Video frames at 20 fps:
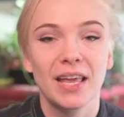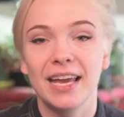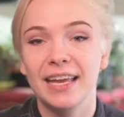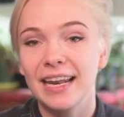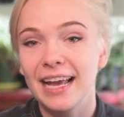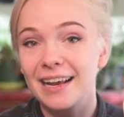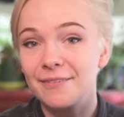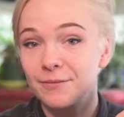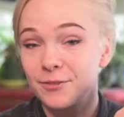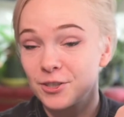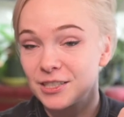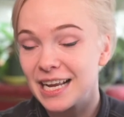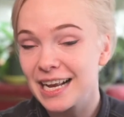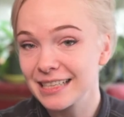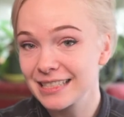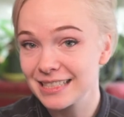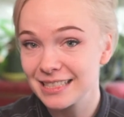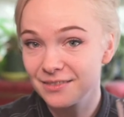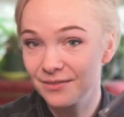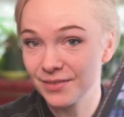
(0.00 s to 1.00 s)
and after
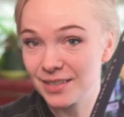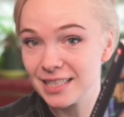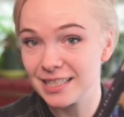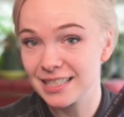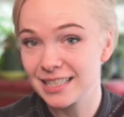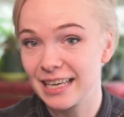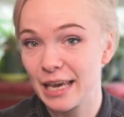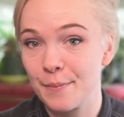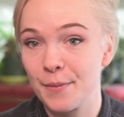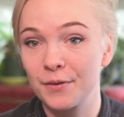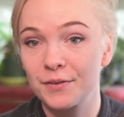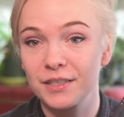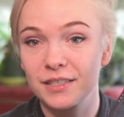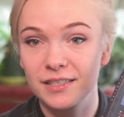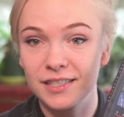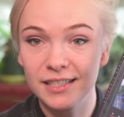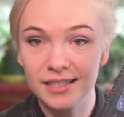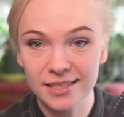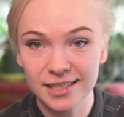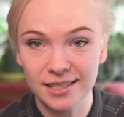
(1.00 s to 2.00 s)
taxes and fees, it came out to
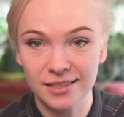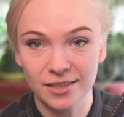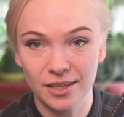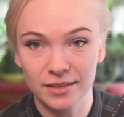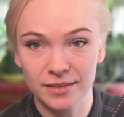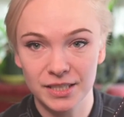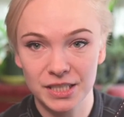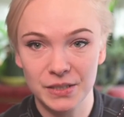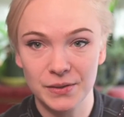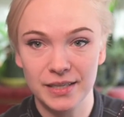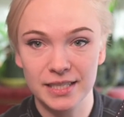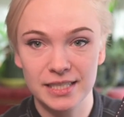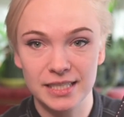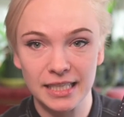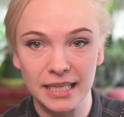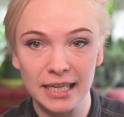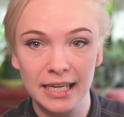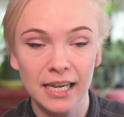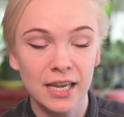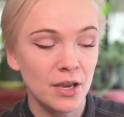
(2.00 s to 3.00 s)
$16
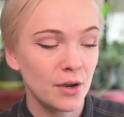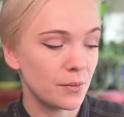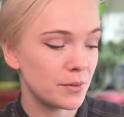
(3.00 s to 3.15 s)
USD,